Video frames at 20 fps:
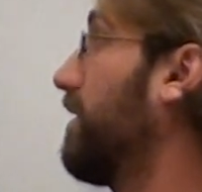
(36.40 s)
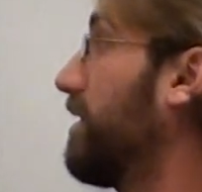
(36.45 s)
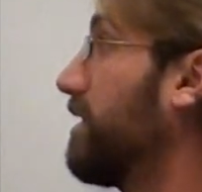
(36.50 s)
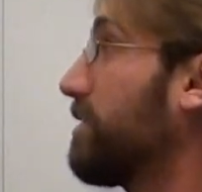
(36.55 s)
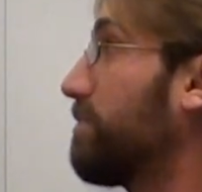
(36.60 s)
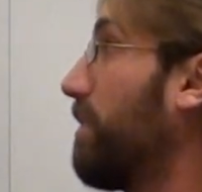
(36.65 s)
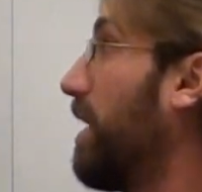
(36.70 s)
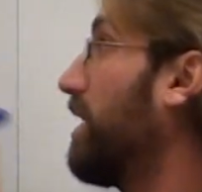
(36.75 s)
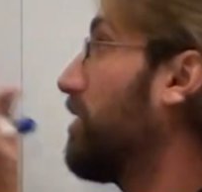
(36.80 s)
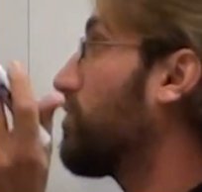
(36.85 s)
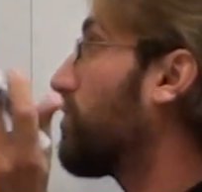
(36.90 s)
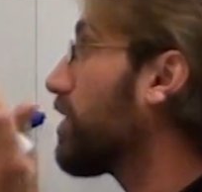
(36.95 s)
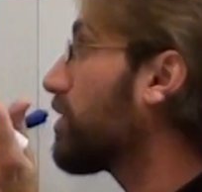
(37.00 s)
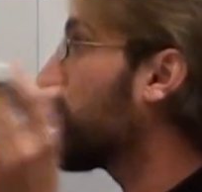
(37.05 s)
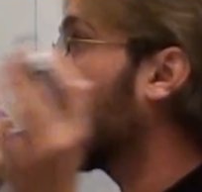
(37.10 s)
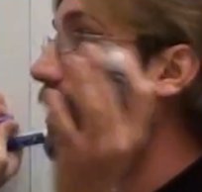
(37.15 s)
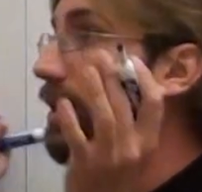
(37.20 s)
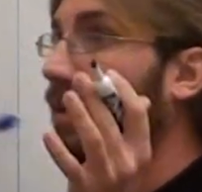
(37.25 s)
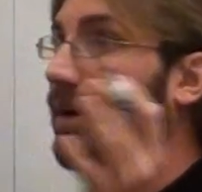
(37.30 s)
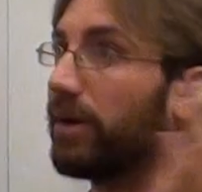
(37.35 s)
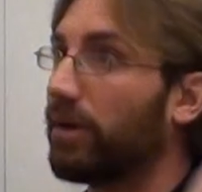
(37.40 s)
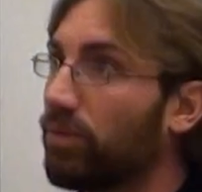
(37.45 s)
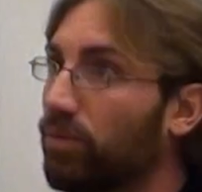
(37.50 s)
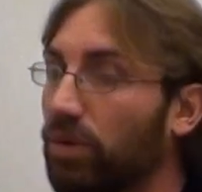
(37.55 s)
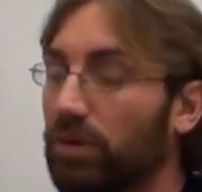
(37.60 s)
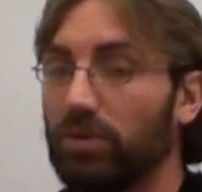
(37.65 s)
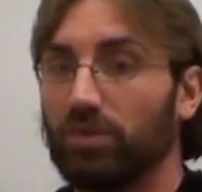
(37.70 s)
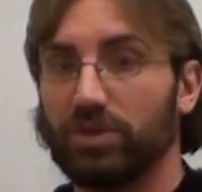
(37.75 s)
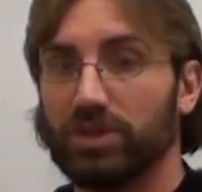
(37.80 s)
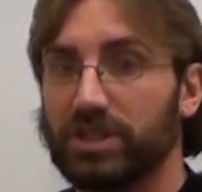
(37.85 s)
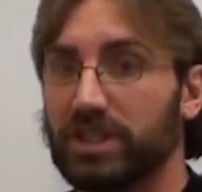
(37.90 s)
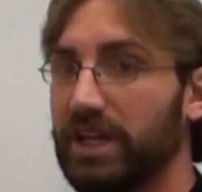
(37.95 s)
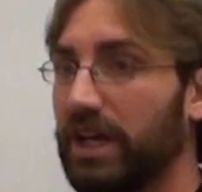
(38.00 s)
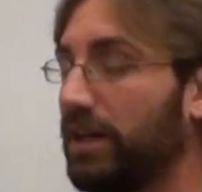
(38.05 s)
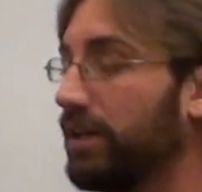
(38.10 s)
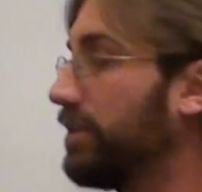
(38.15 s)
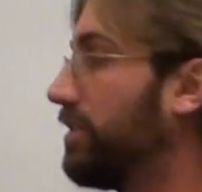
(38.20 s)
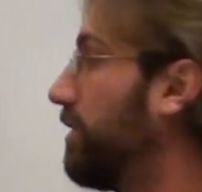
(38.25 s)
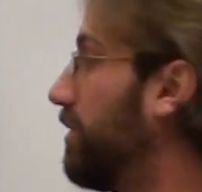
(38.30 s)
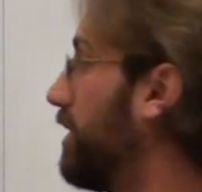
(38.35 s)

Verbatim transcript: this matrix right here. We'll, we'll see how to